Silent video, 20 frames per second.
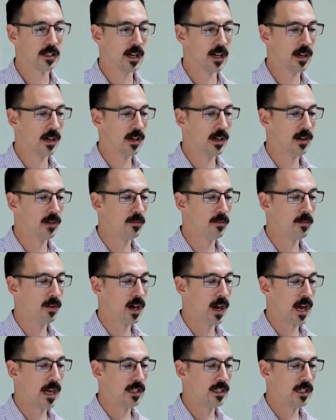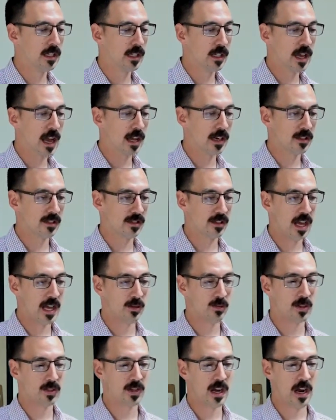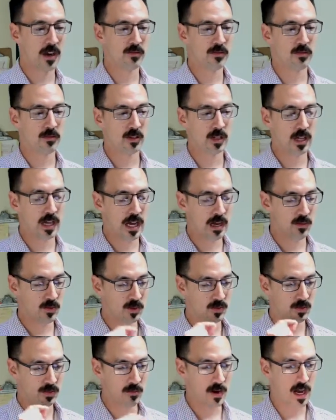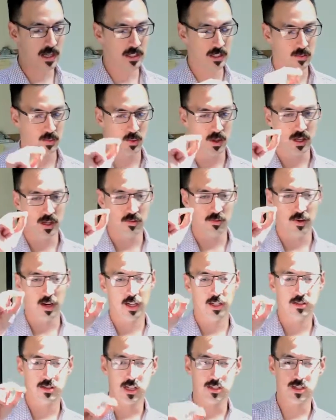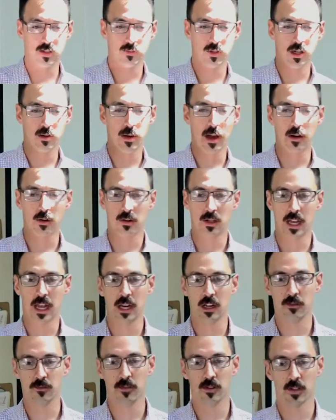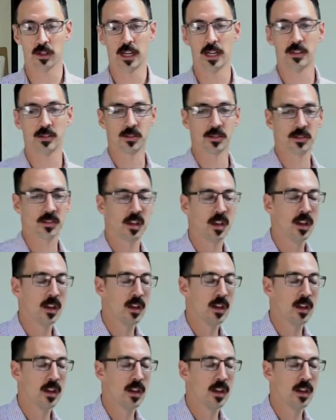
I didn't add a slide, which I was reminded when Rick said something about organic fertilizers.